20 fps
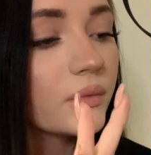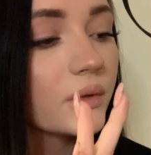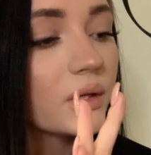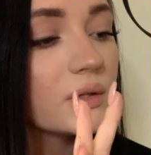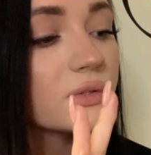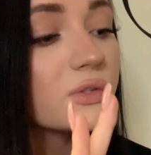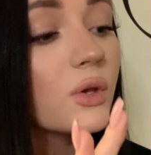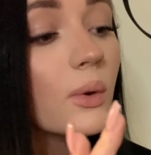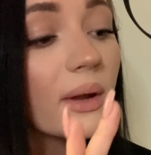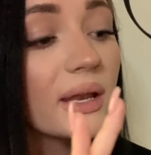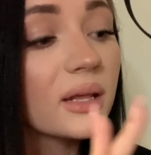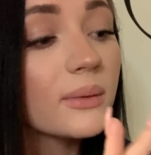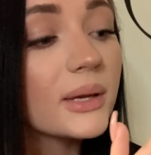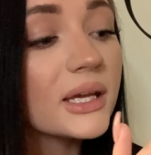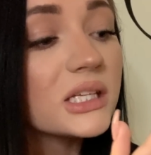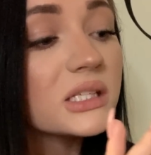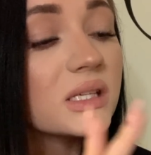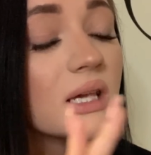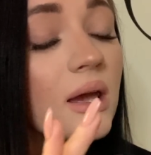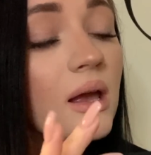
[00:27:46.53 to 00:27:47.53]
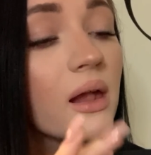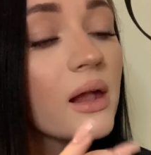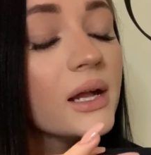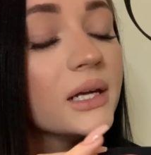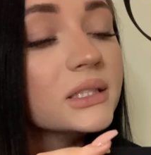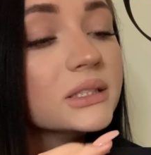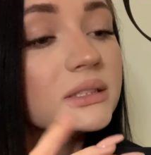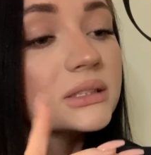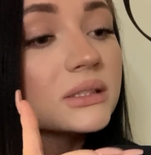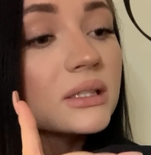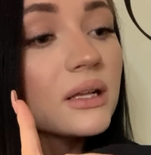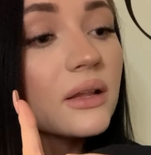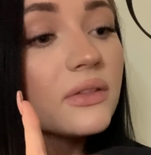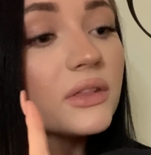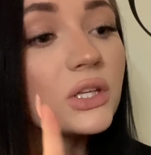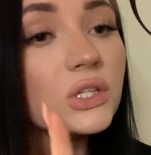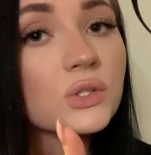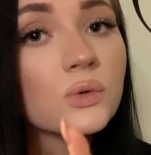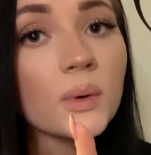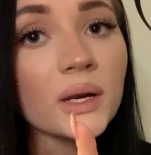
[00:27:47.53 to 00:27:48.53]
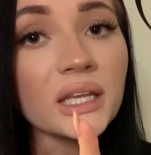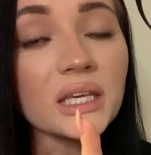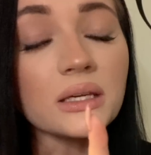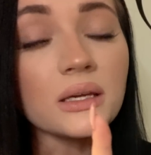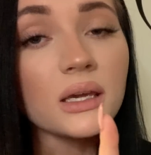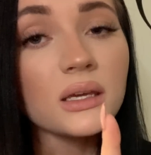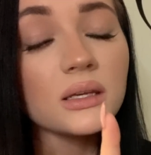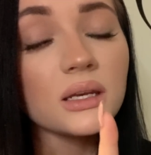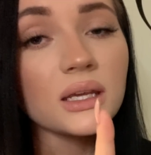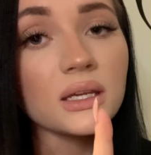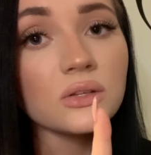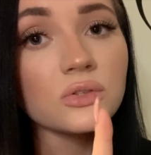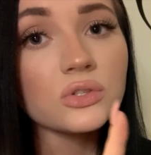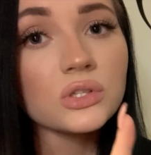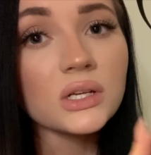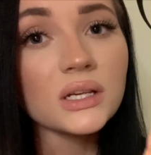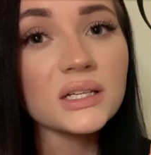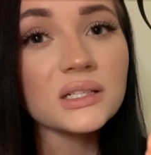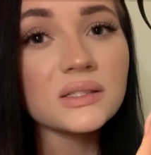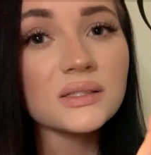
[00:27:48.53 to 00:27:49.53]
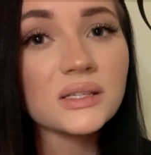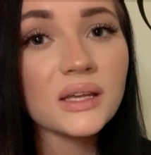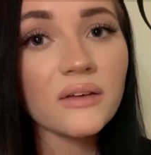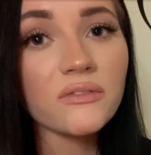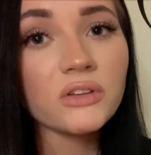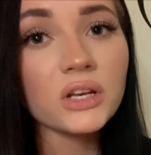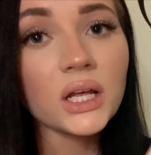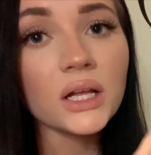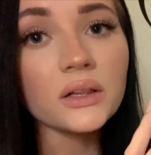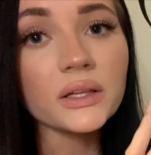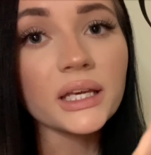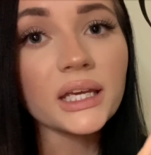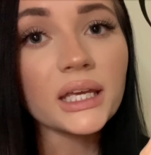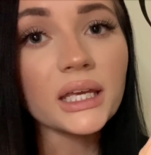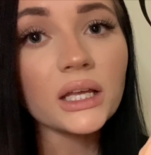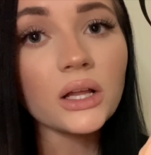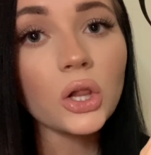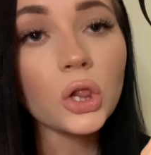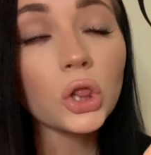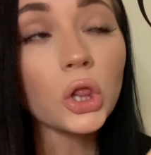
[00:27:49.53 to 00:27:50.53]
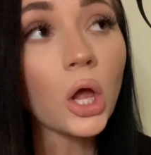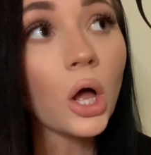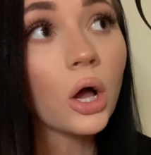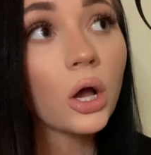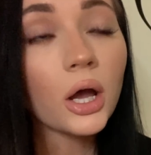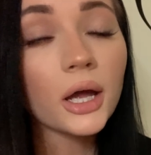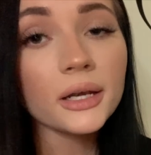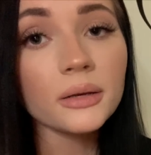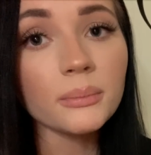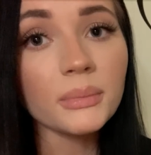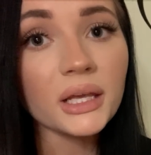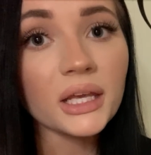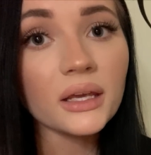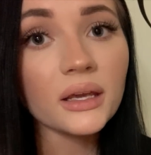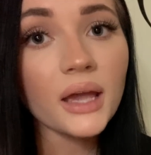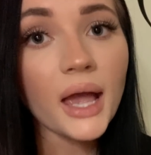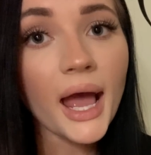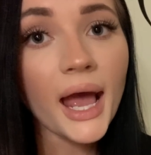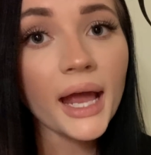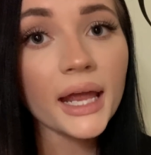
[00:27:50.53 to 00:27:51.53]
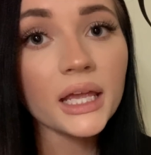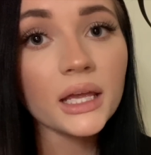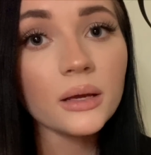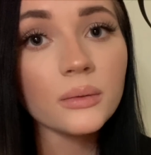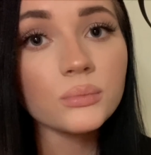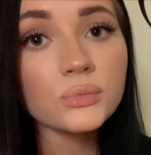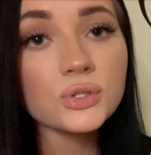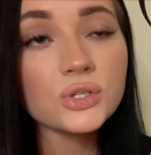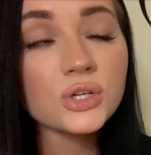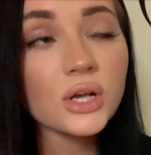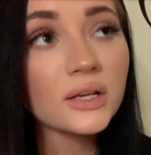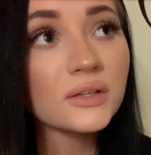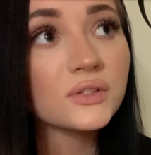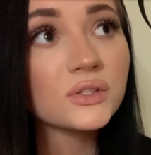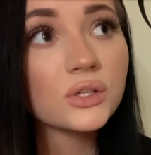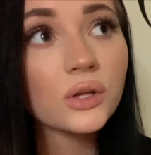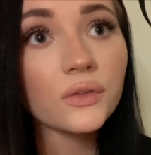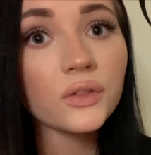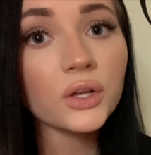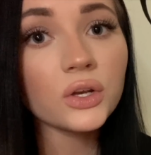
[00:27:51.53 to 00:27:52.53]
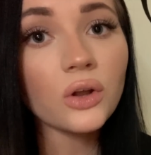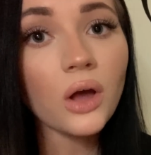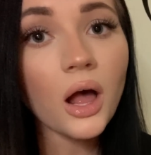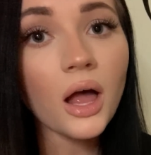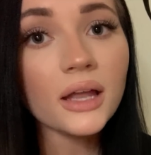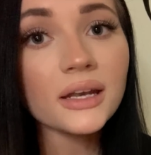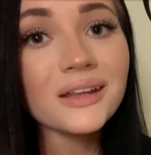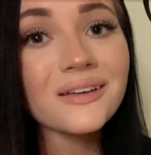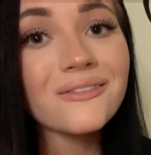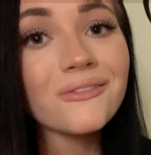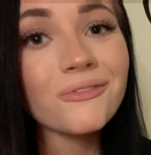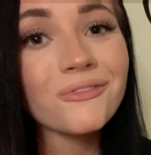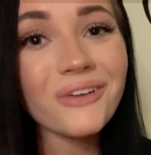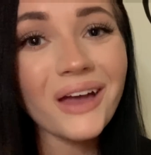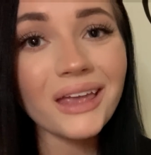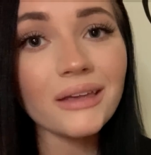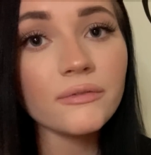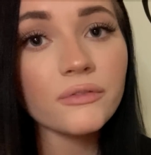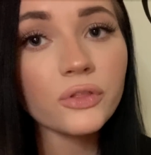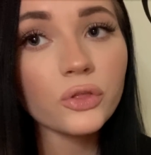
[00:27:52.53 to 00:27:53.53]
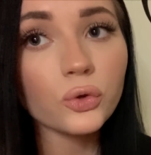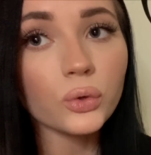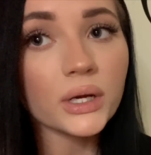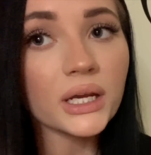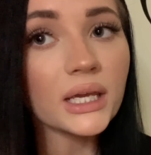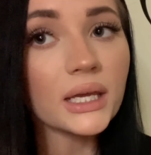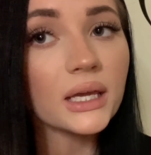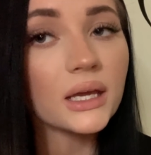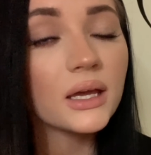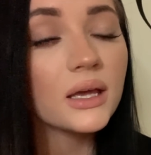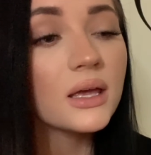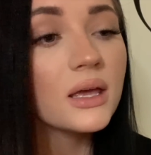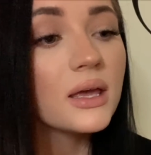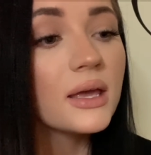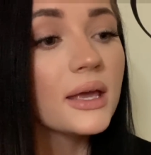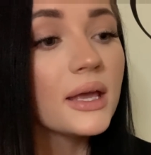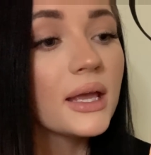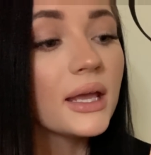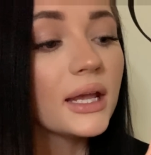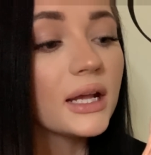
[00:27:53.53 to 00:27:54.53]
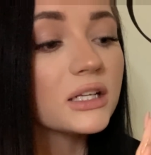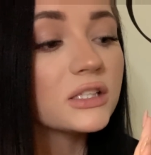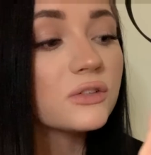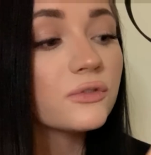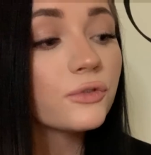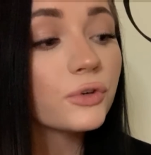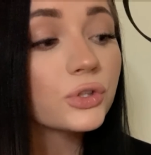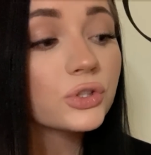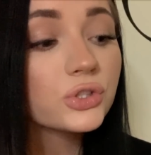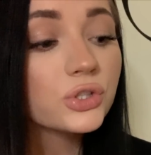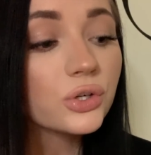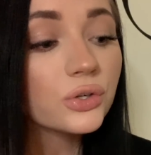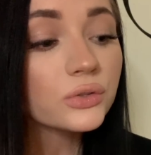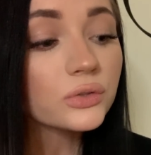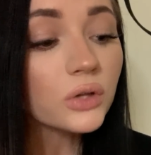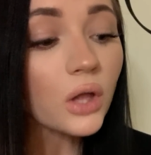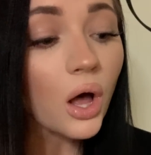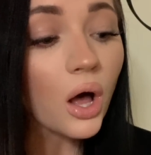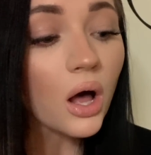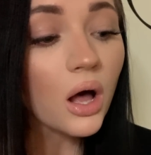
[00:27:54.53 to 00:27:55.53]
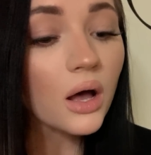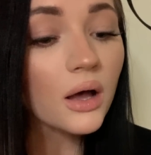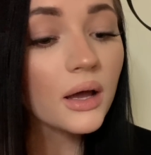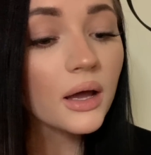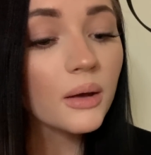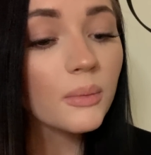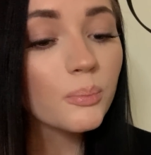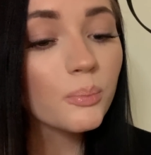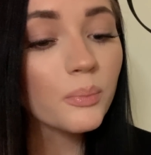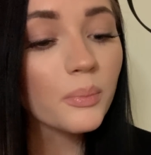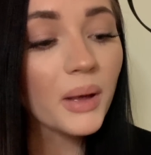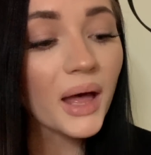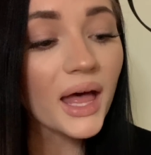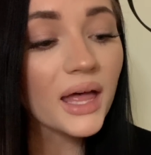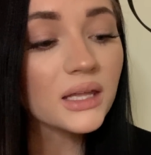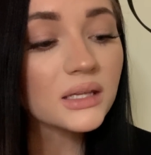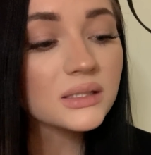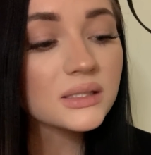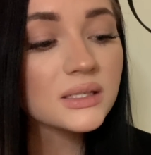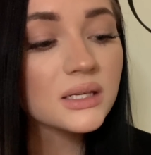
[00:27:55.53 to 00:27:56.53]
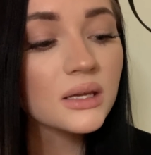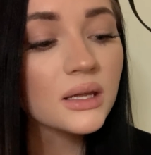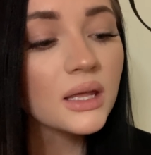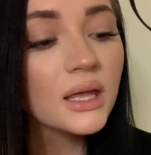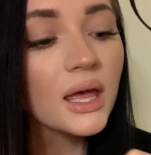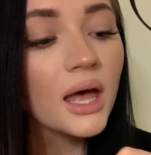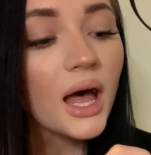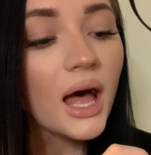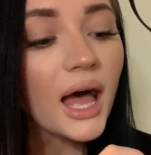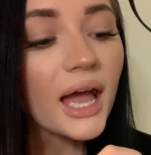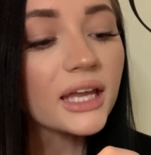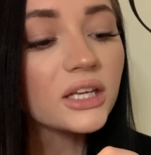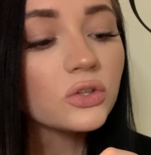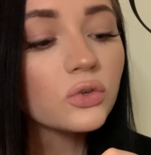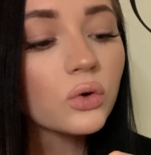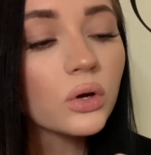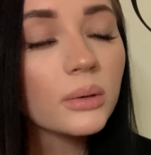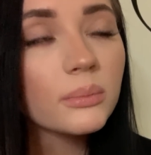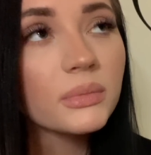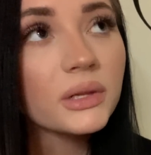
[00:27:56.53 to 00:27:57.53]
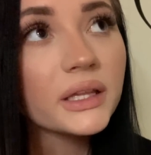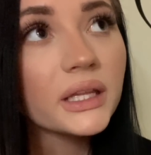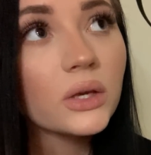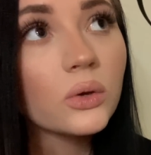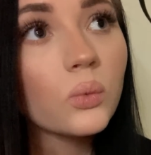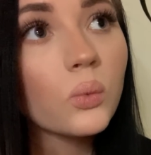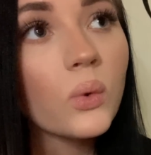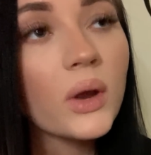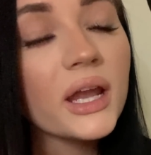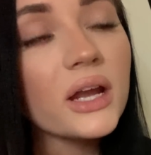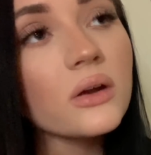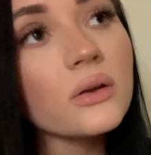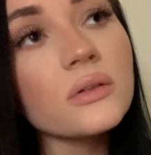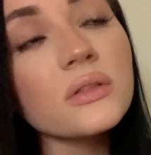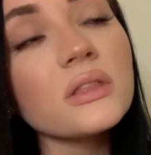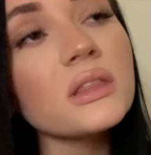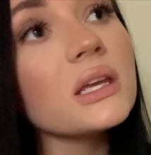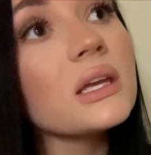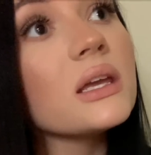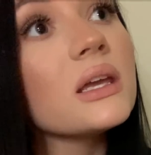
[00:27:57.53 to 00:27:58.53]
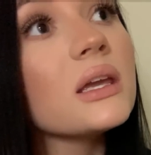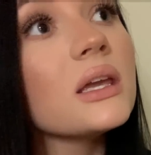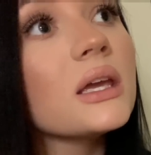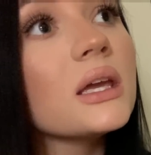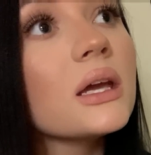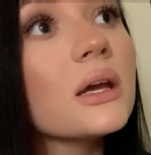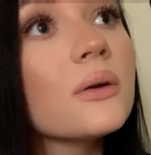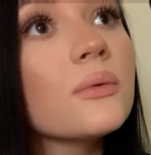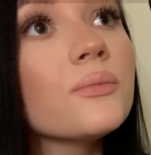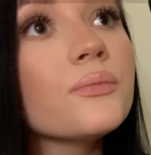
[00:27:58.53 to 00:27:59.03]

So anyways, the 28-inch is definitely long on me. I am just on the dot 5'3". It's for sure long, but I normally wear the